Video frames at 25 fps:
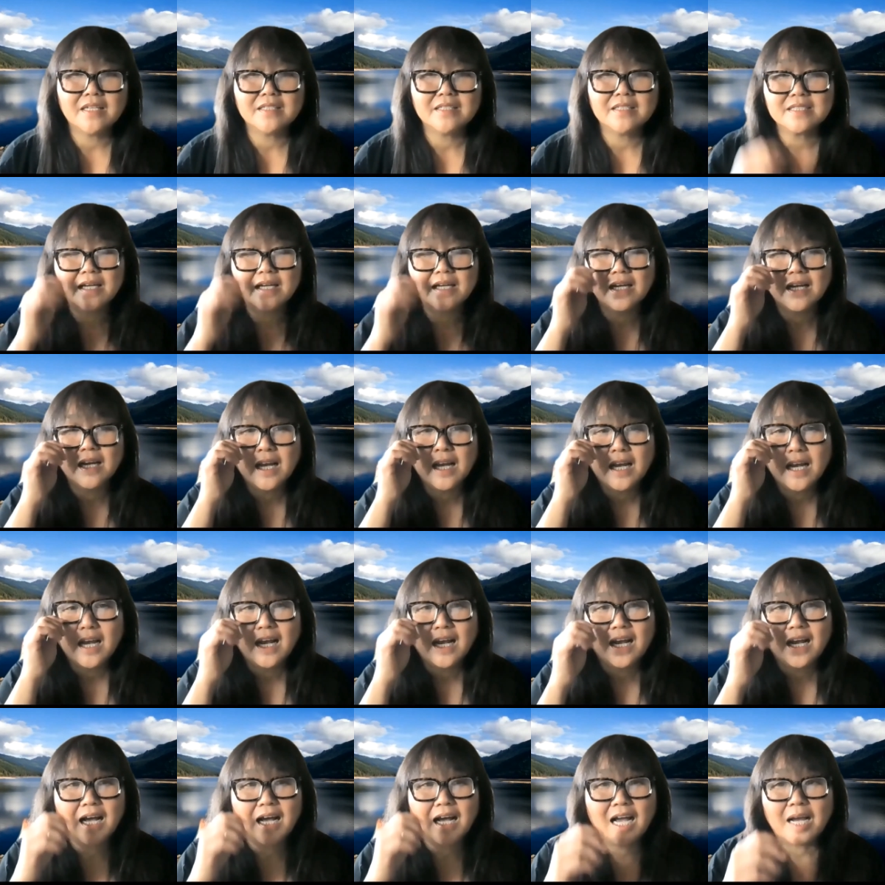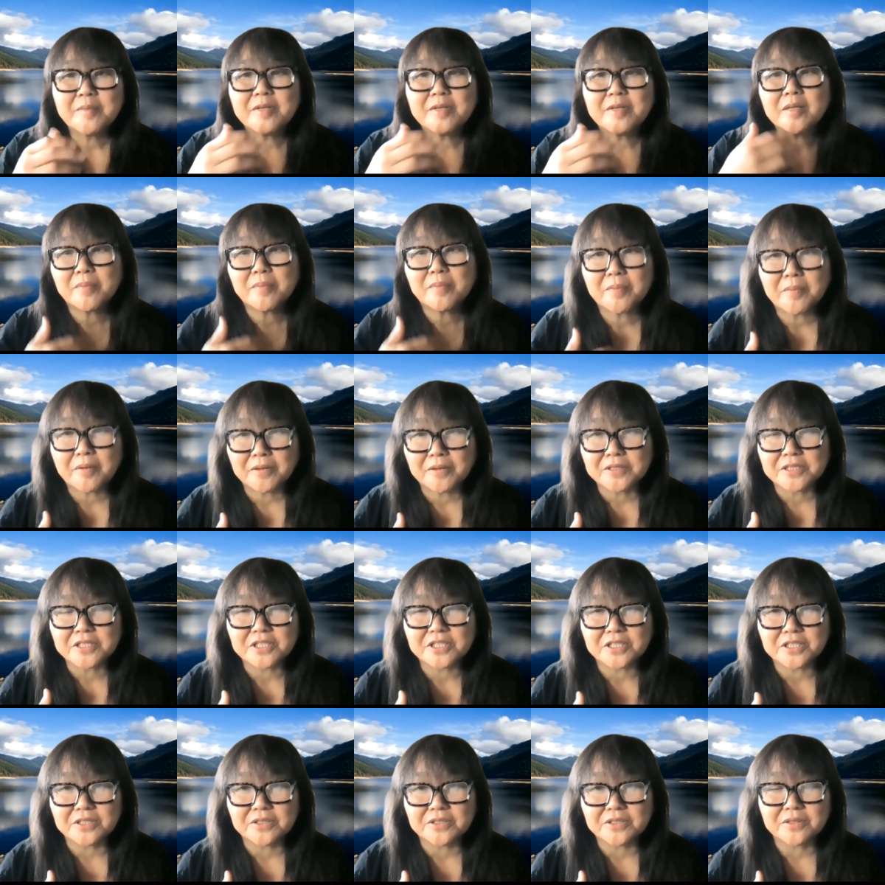And I'm going to
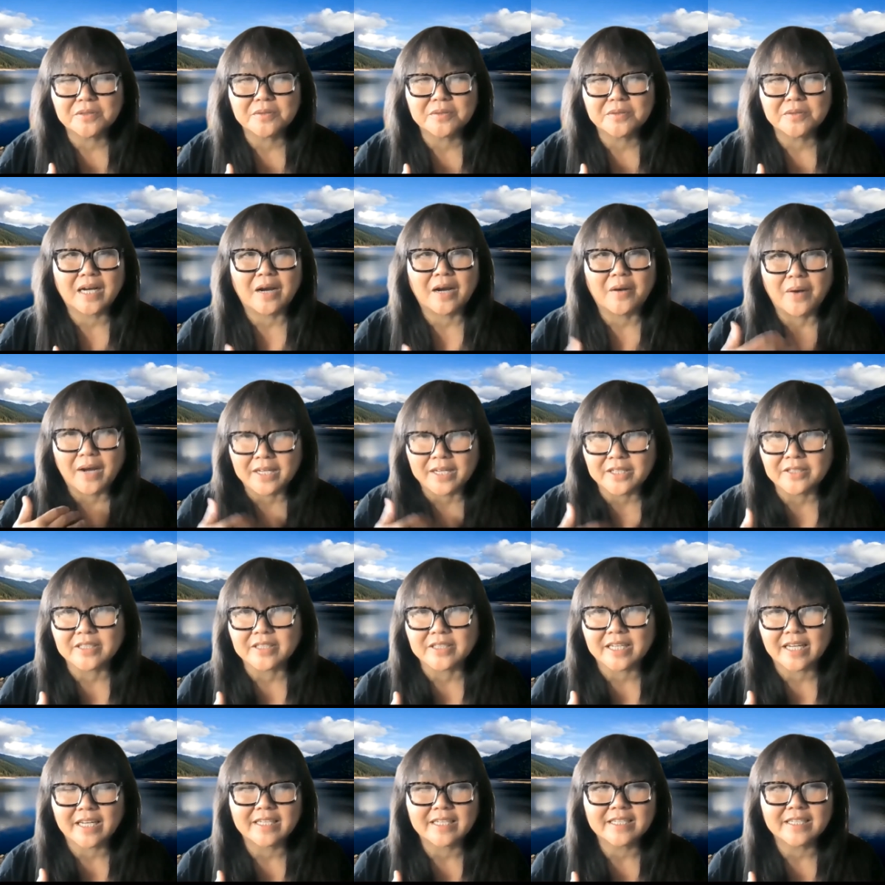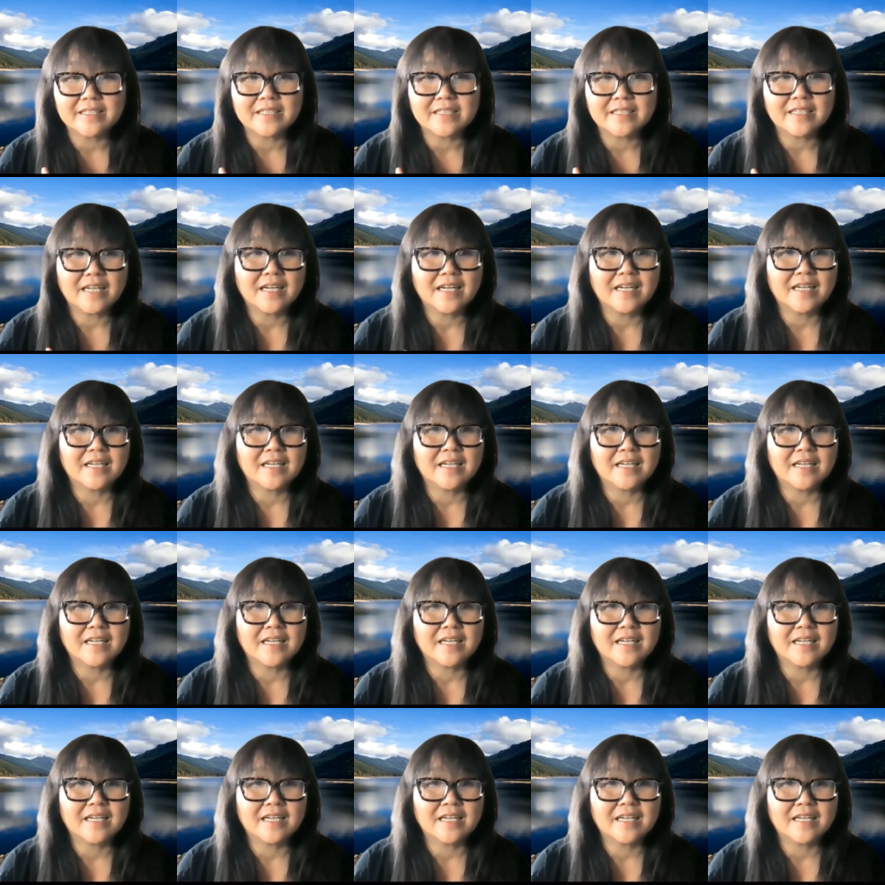propose to you how I look at it.